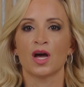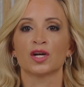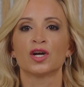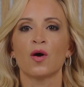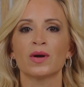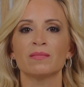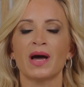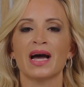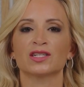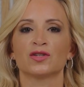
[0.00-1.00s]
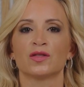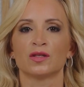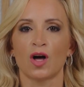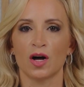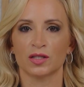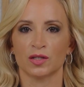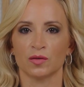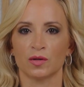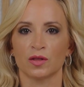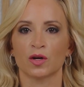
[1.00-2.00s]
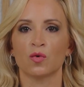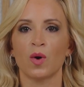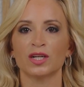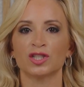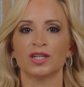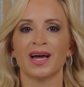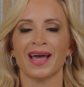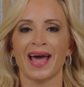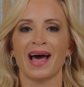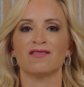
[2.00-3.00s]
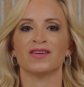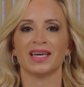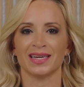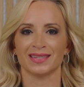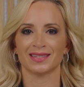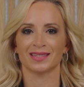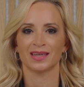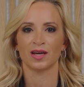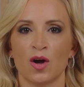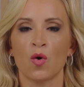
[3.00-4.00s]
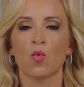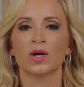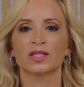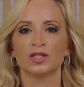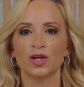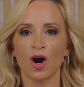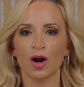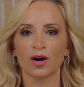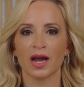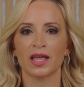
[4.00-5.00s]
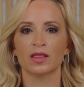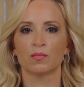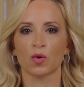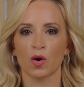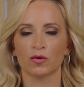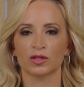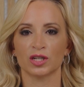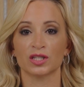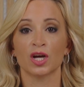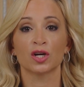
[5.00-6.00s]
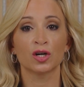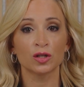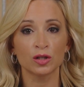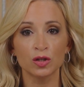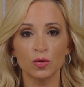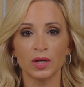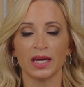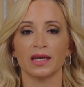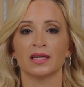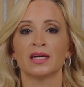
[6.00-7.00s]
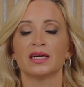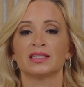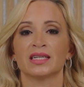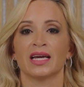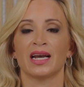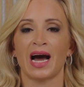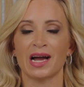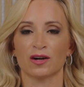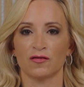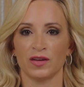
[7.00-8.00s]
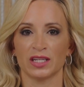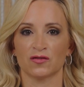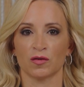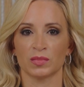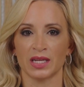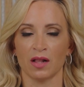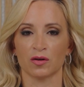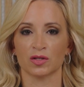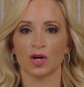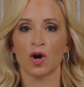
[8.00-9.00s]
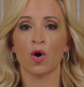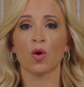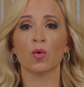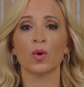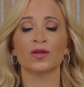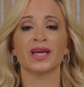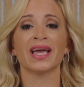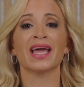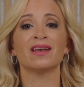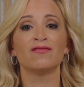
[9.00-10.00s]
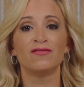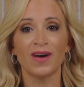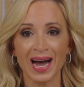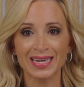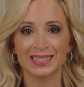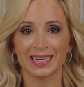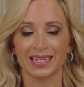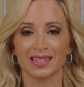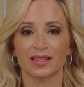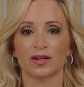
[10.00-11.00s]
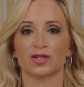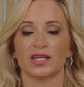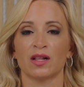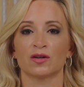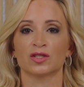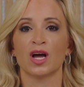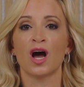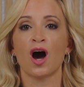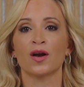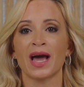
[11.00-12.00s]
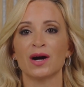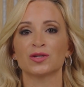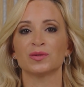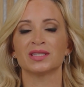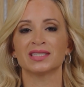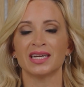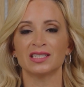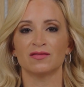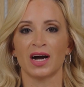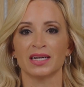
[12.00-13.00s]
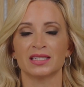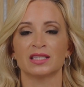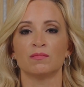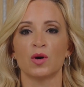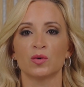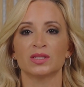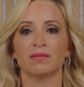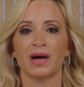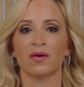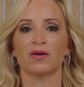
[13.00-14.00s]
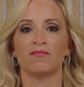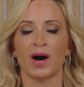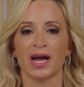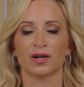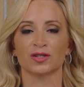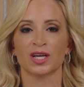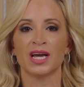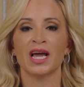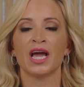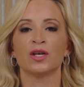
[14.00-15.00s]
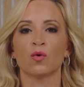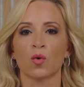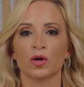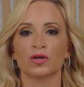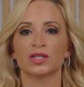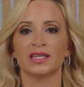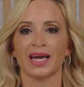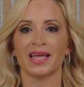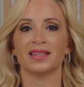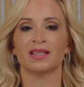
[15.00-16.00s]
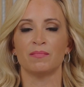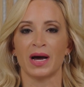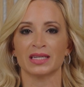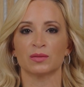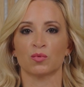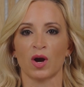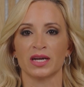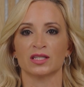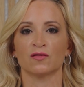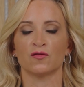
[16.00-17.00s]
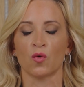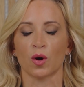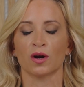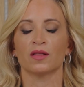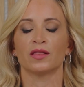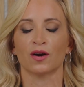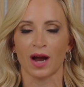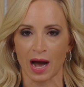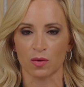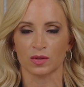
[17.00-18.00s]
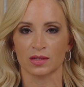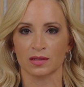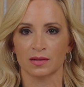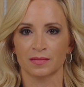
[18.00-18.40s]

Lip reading: Going back to the lawsuit, the question I have is, was NAR and the brokerages colluding to get higher fees from sellers, or were they advising their sellers on how to incentivize the most amount of buyers in order to get the best price for their house?